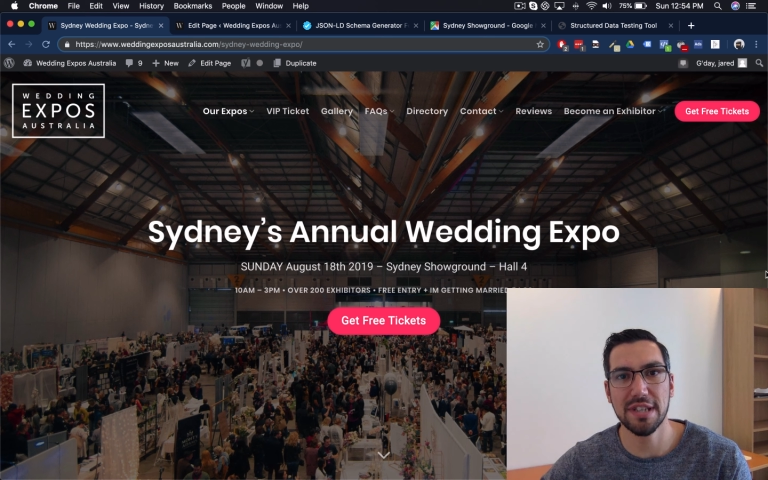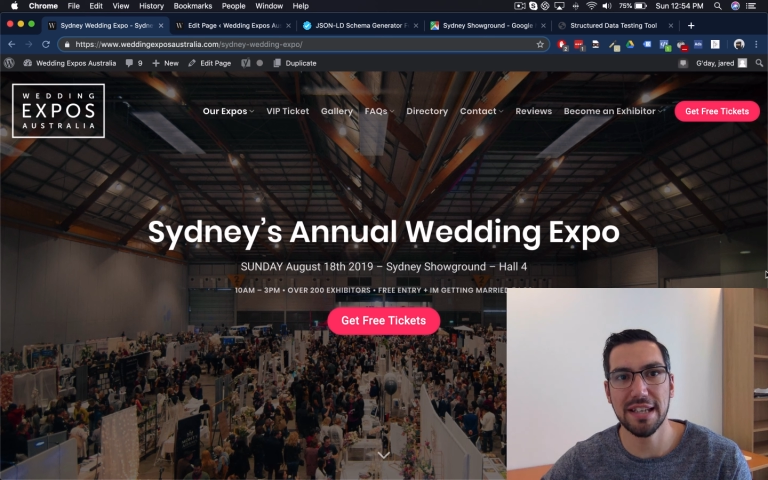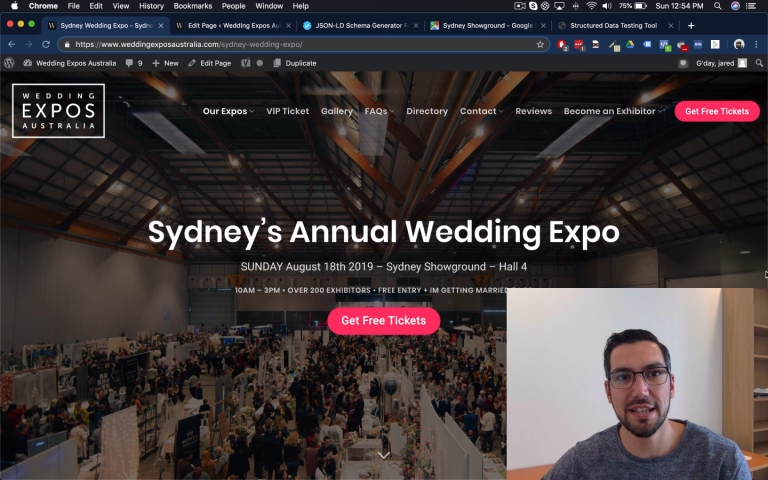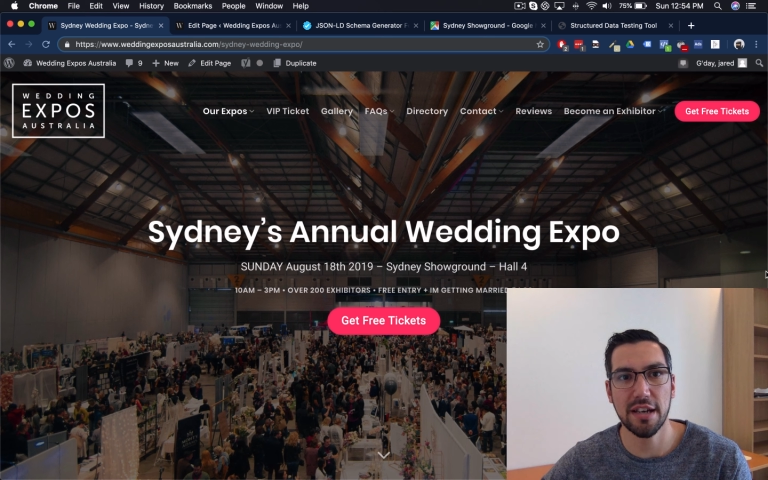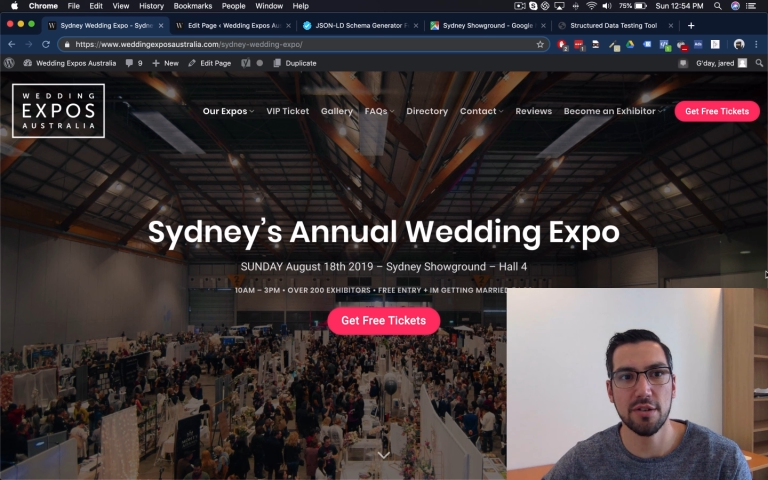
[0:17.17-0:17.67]

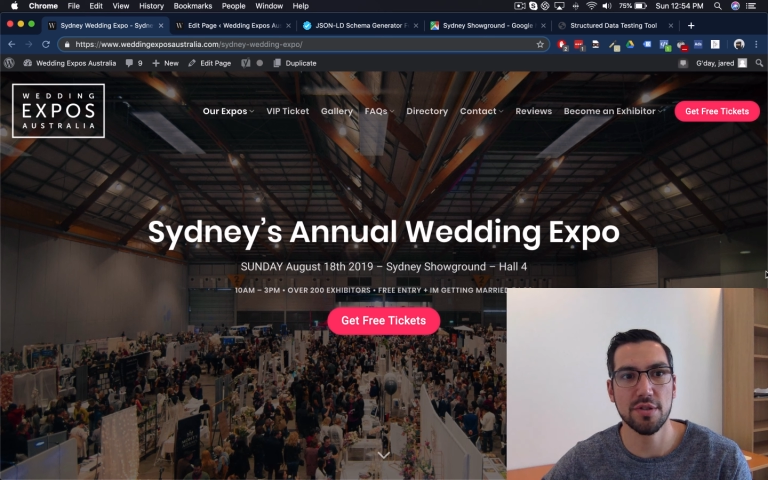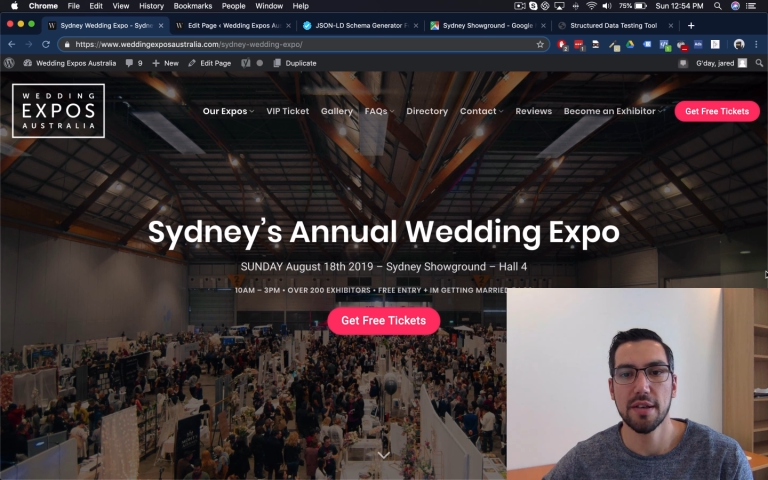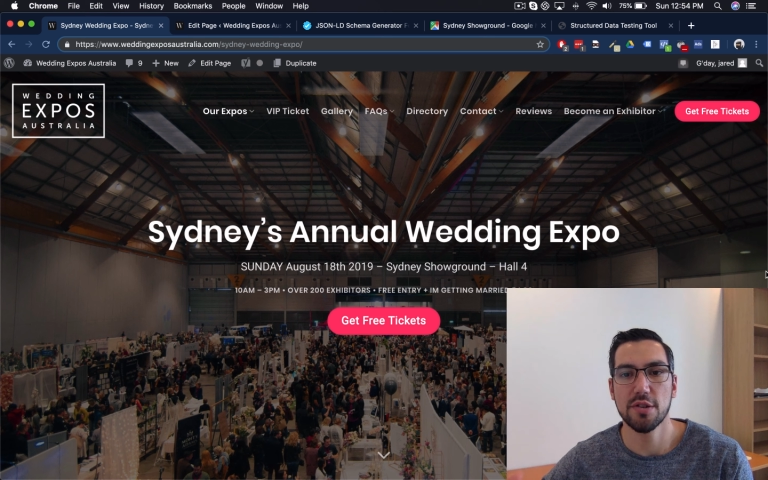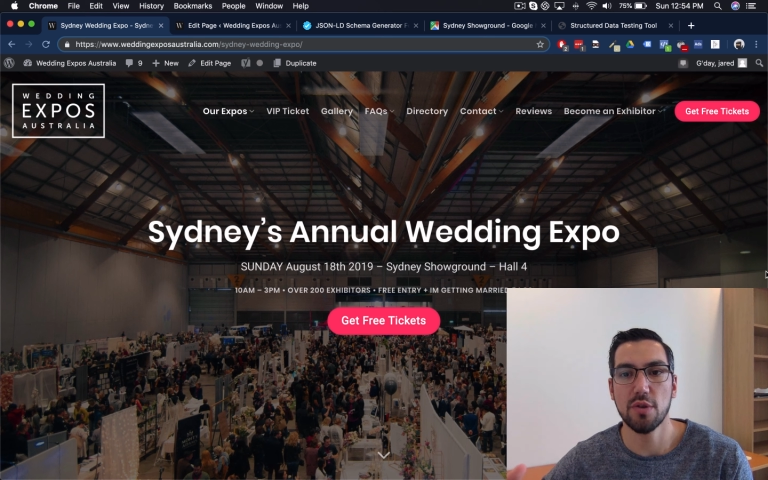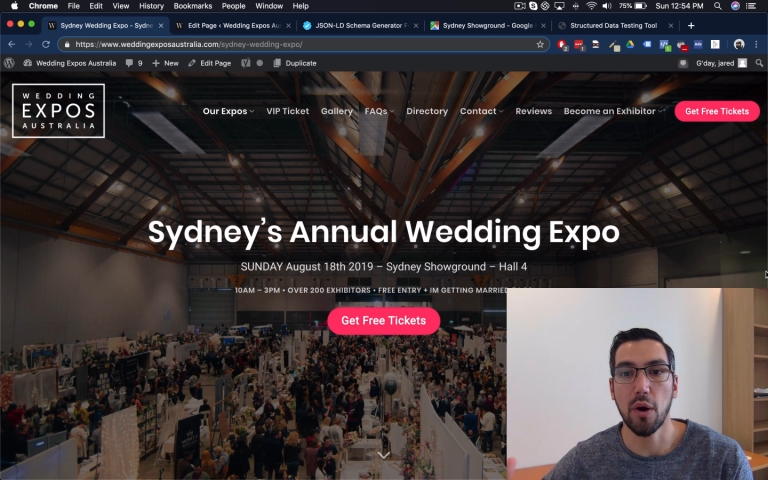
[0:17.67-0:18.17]
details
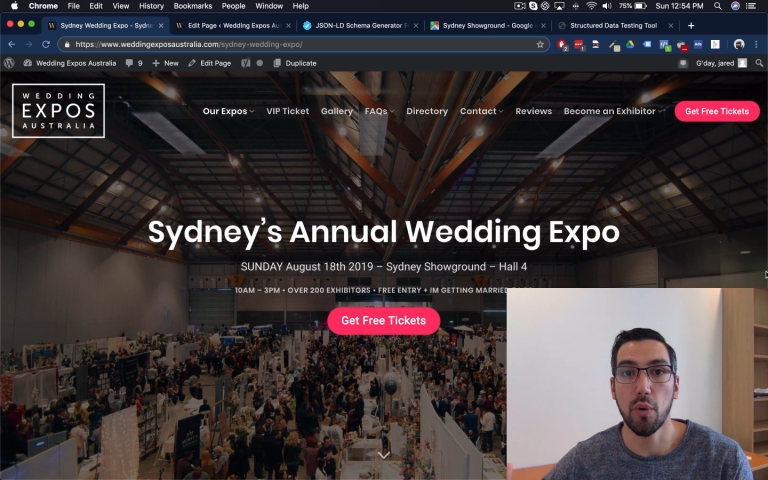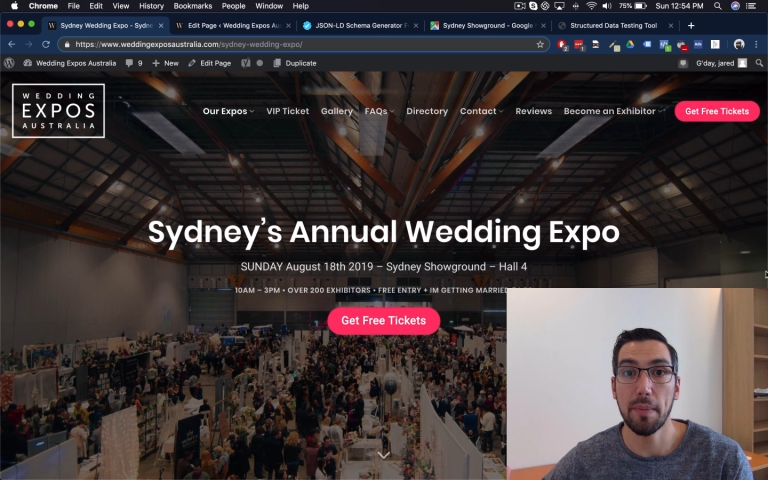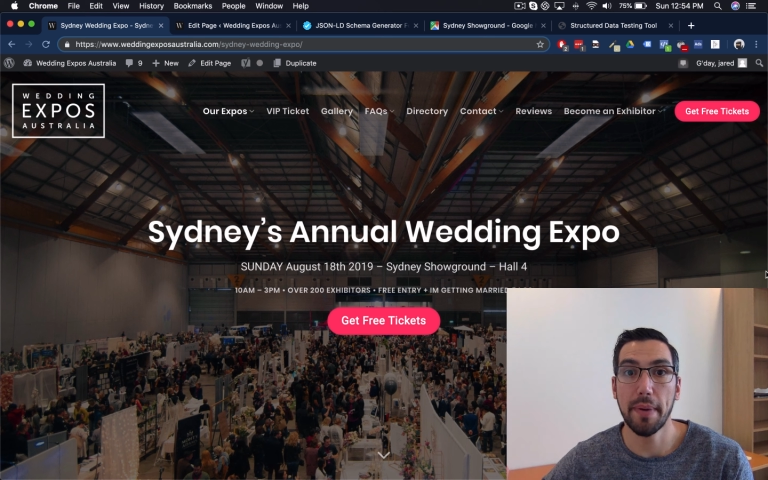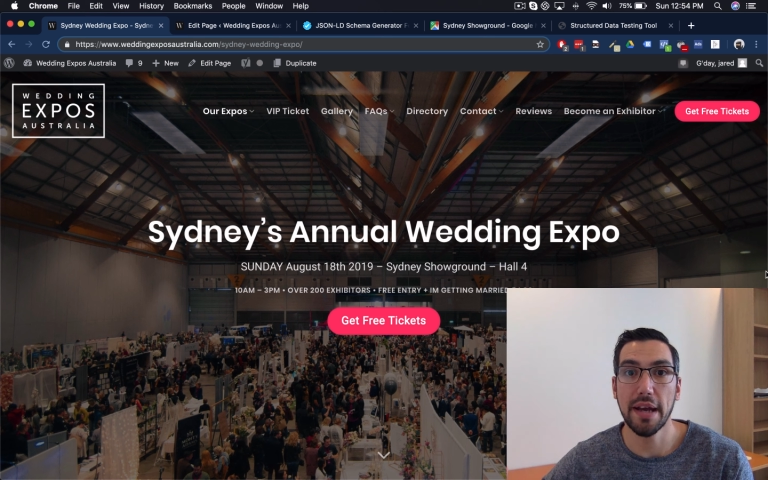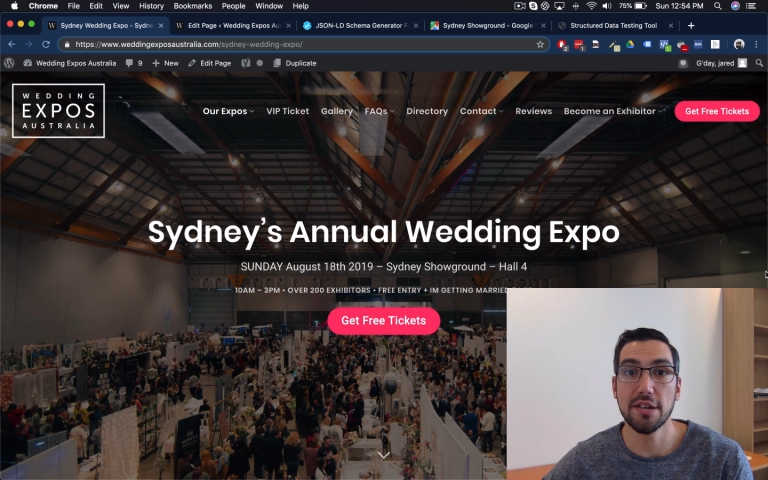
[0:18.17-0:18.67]
to our web
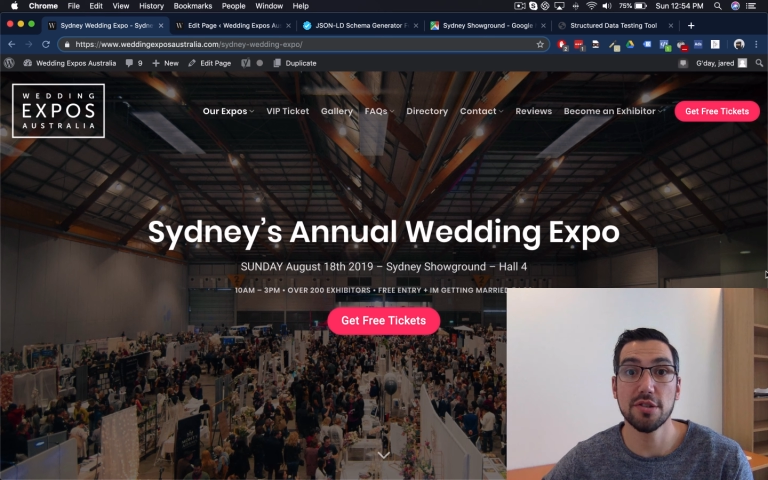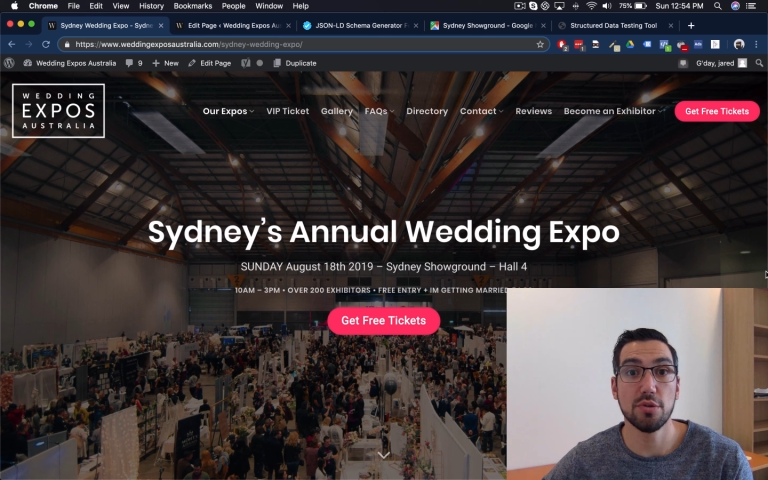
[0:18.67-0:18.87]
pages,